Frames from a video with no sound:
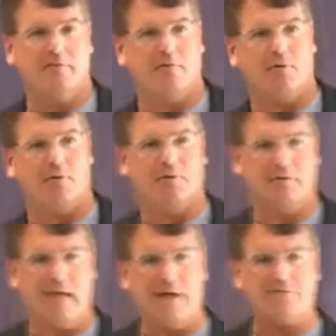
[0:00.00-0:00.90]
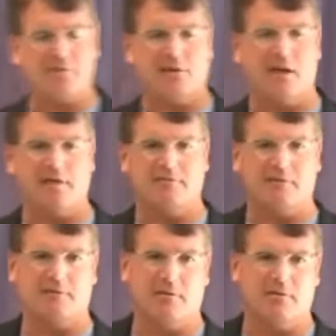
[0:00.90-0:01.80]
for
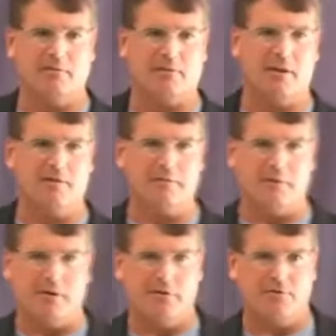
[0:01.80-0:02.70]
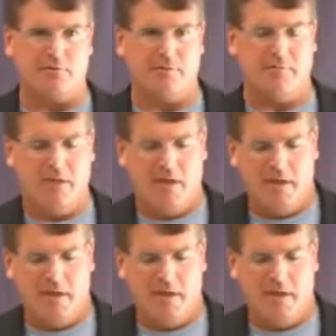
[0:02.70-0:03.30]
nationalizing the telephone industry.